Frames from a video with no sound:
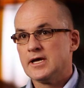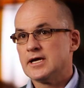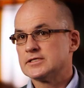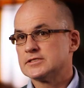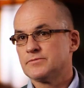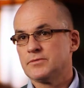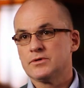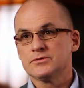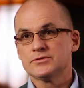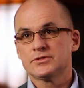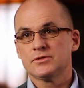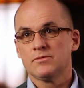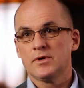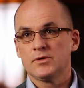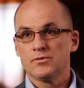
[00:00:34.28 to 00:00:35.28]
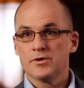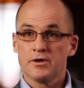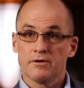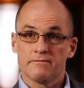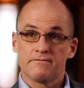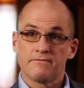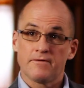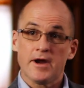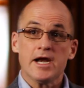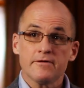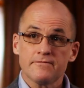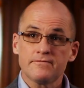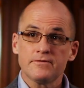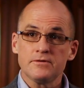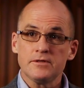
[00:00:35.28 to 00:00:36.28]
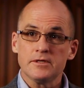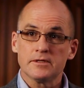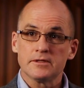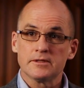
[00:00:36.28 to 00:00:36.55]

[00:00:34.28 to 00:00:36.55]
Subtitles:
as opposed to one where you're afraid of food.